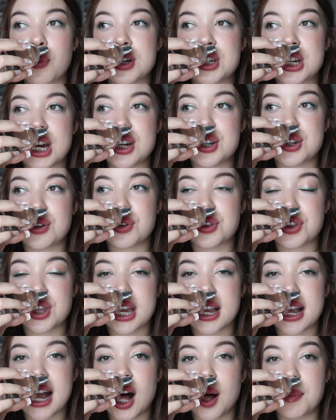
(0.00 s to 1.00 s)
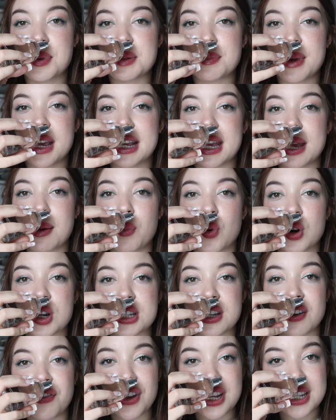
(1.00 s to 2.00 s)
which I do think helps make it more
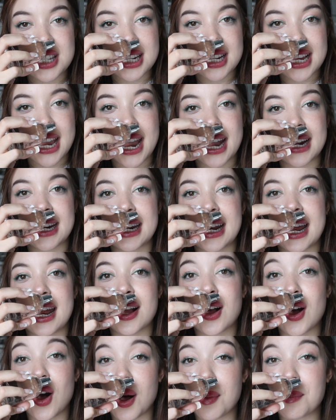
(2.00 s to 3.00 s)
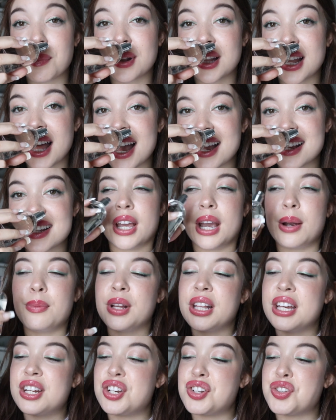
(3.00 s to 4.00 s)
sophisticated and complex and
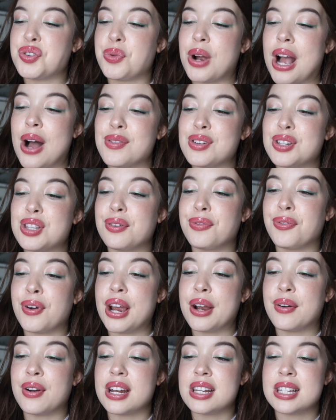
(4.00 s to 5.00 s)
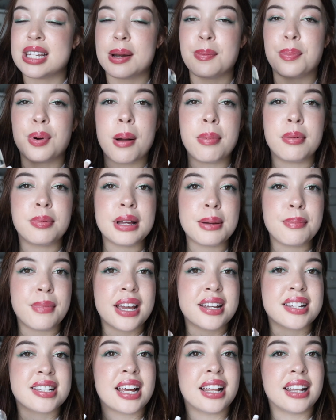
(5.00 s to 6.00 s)
really just grounds the fragrance and probably
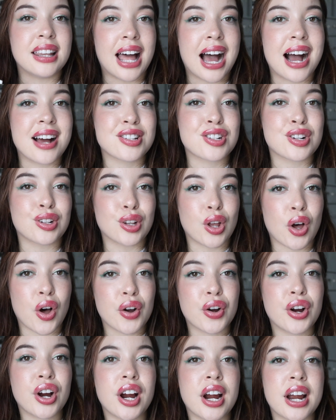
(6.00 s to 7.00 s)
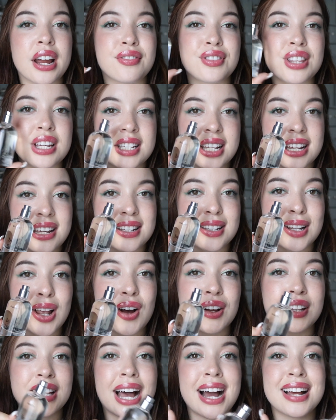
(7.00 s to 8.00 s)
makes it last longer if this is
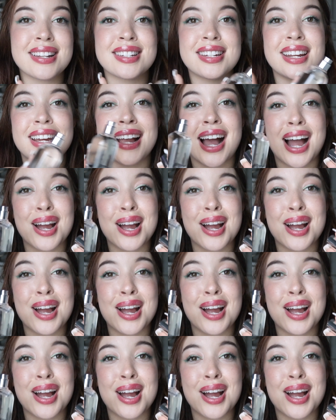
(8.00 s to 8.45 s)
long lasting.